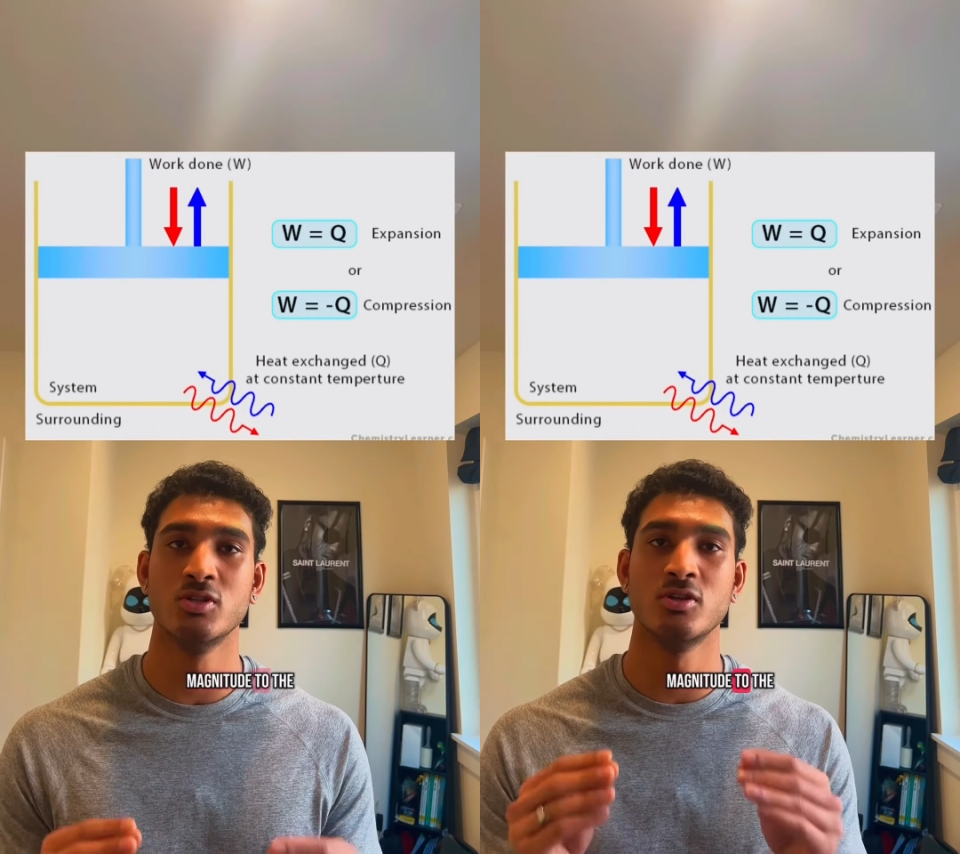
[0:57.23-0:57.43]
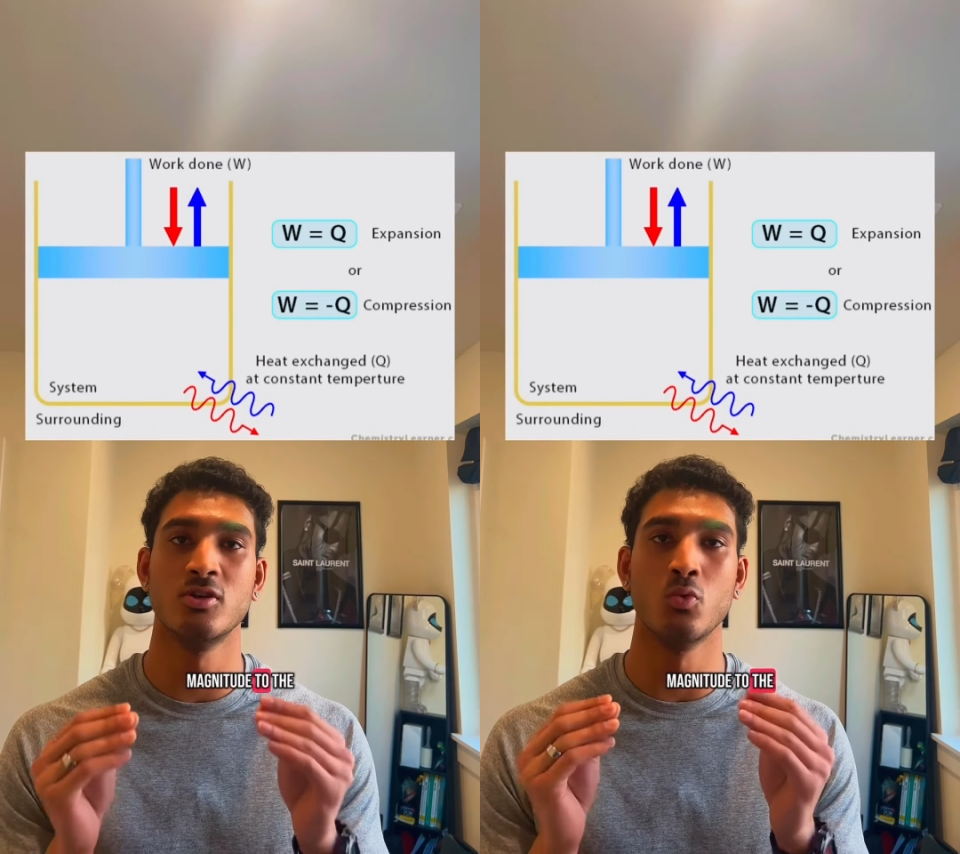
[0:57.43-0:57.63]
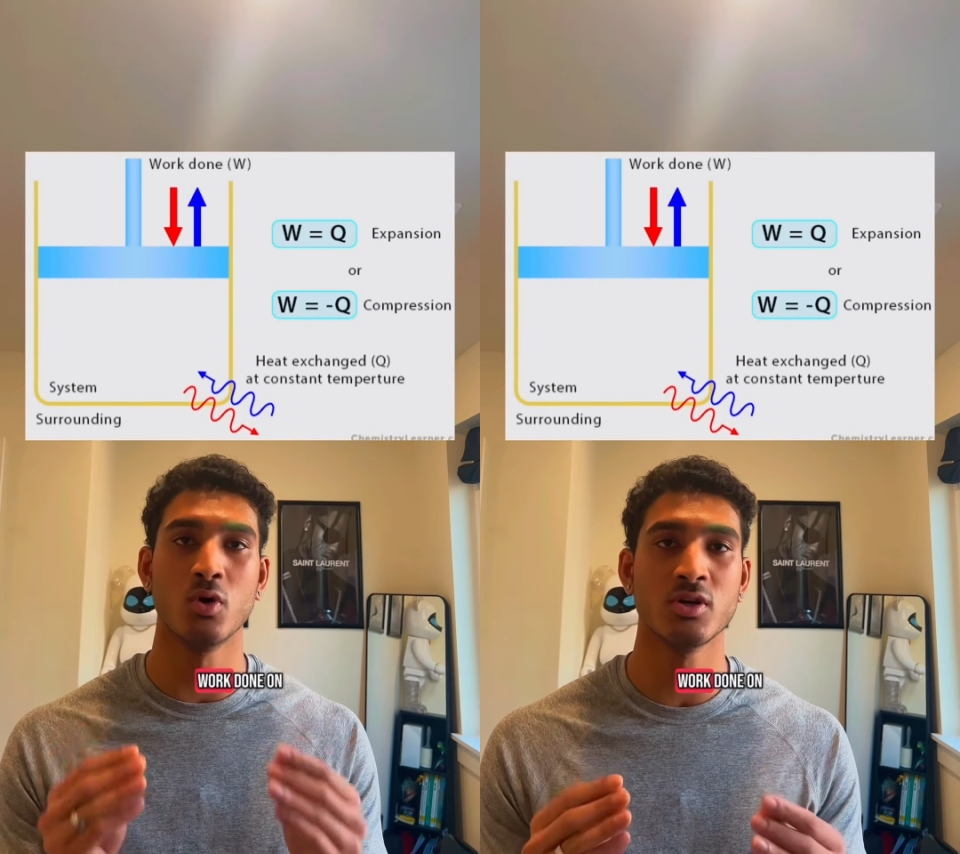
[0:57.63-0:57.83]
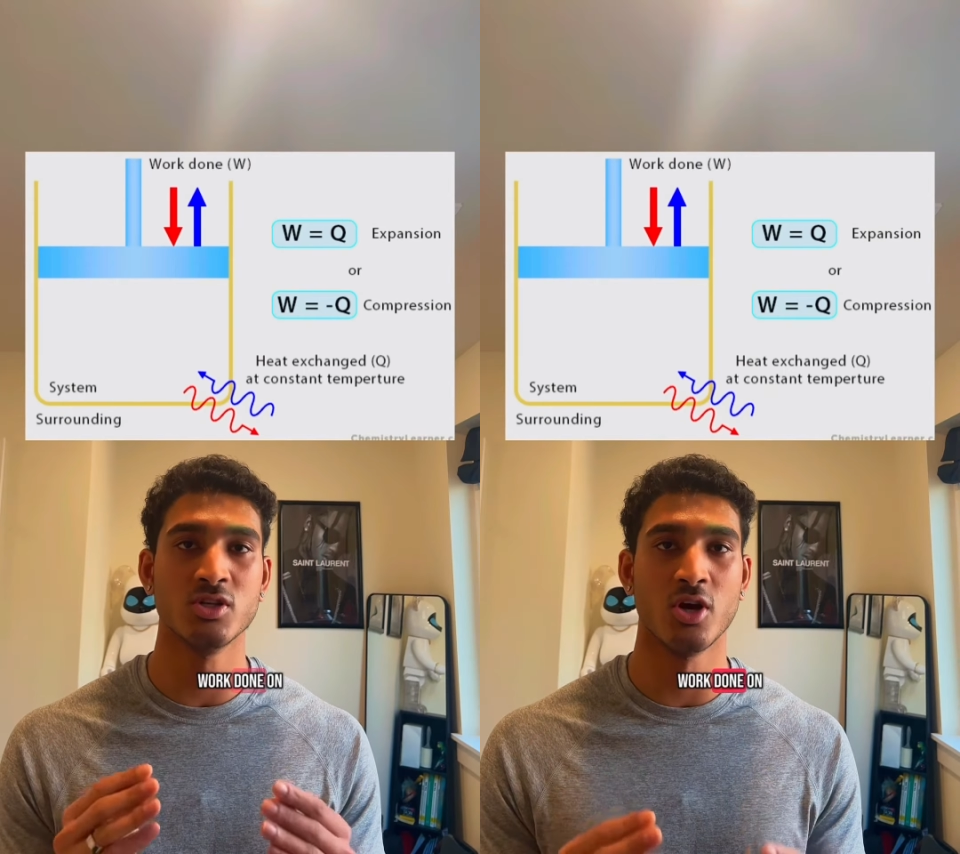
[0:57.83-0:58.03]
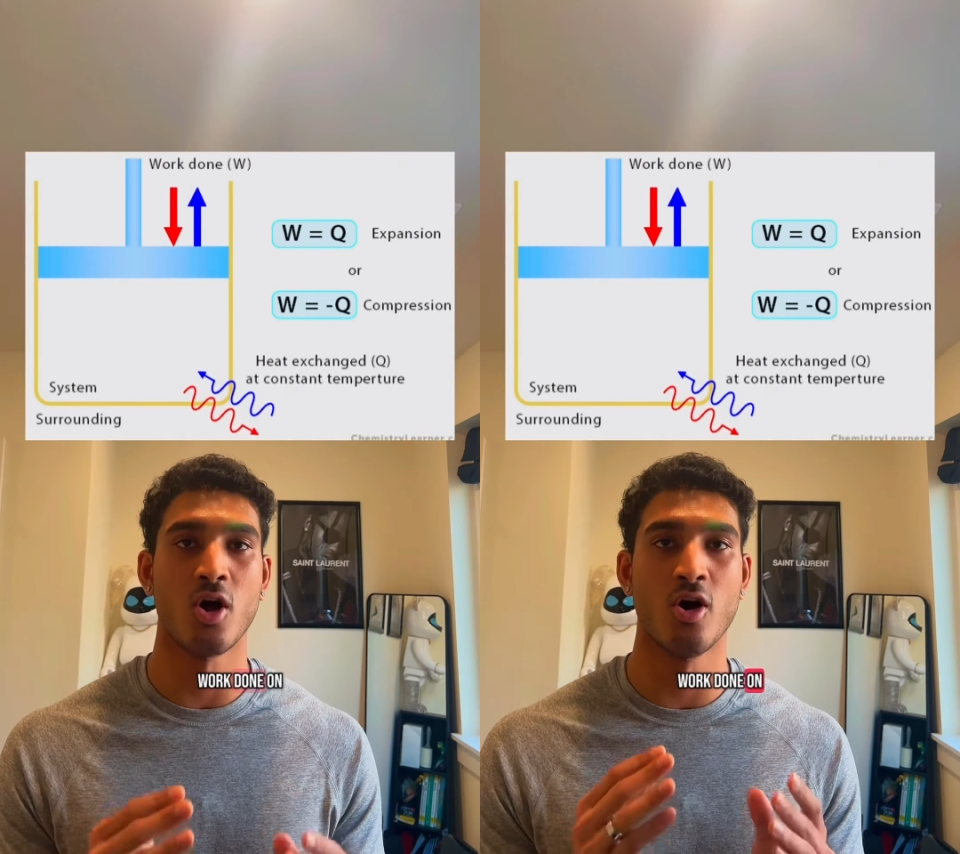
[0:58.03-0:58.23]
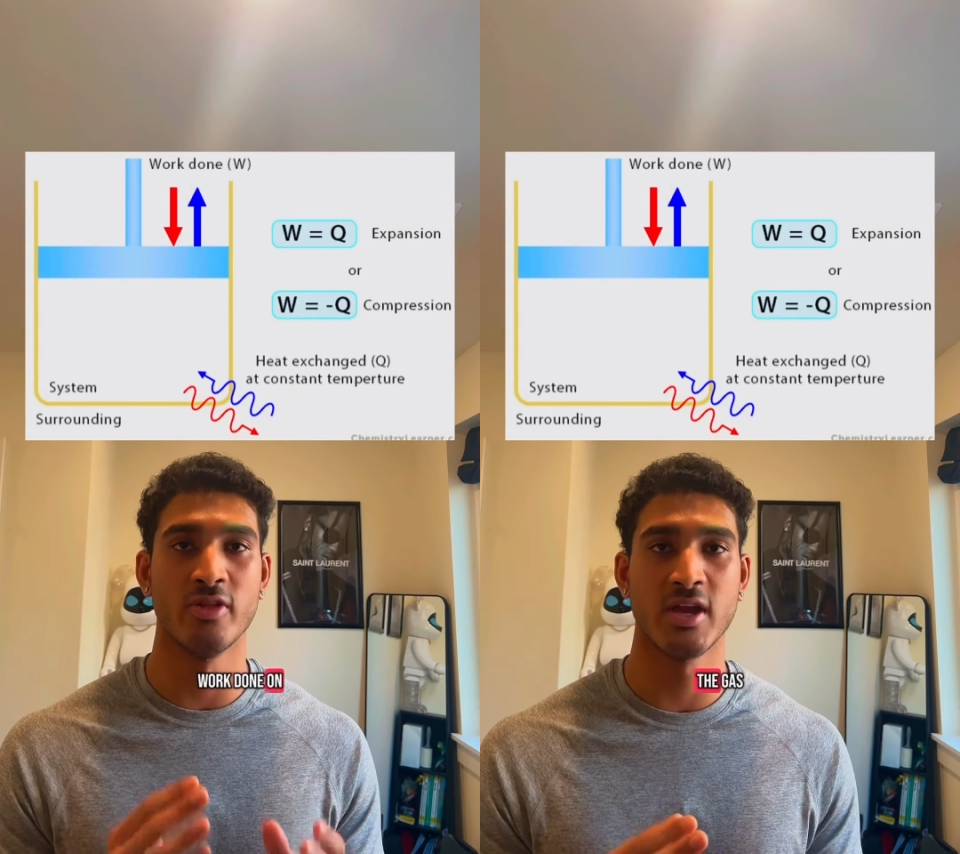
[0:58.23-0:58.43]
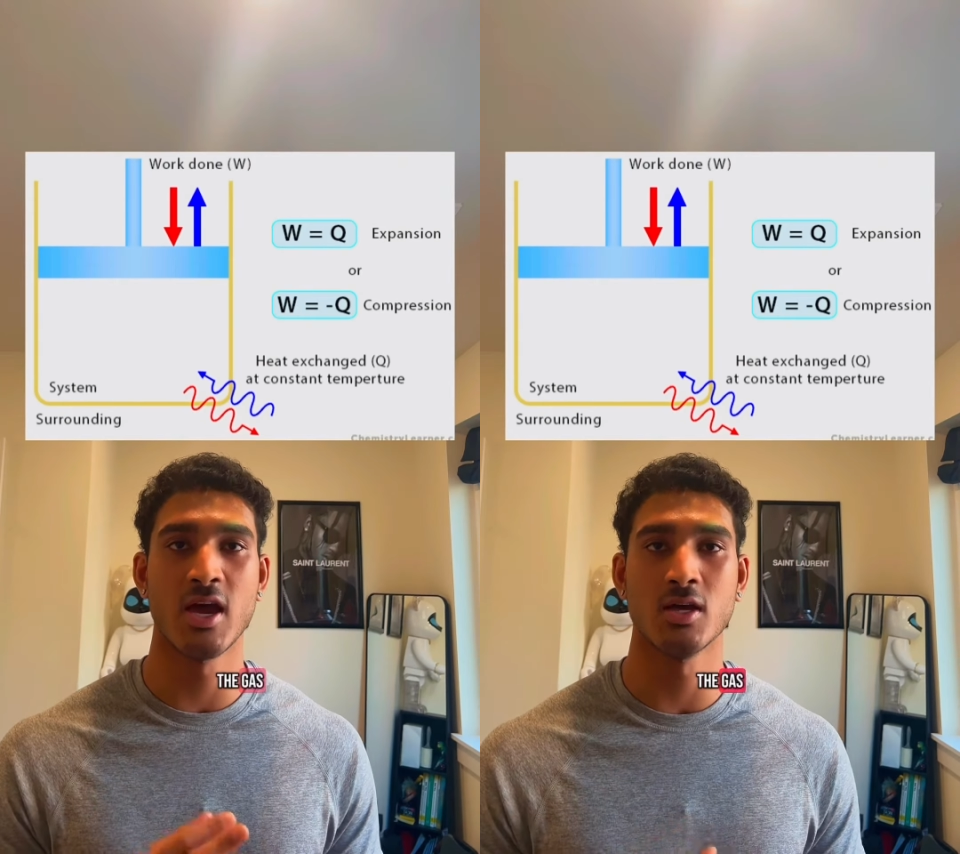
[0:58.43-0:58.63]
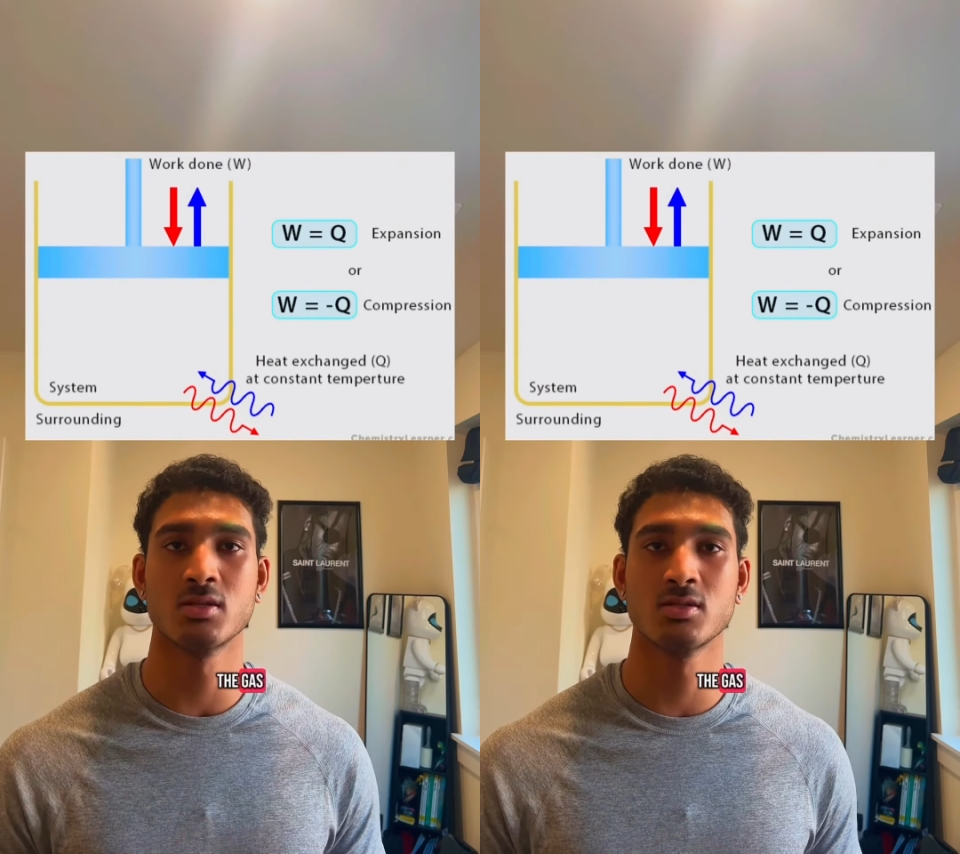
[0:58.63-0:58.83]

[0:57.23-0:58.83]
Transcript: to the work done on the gas.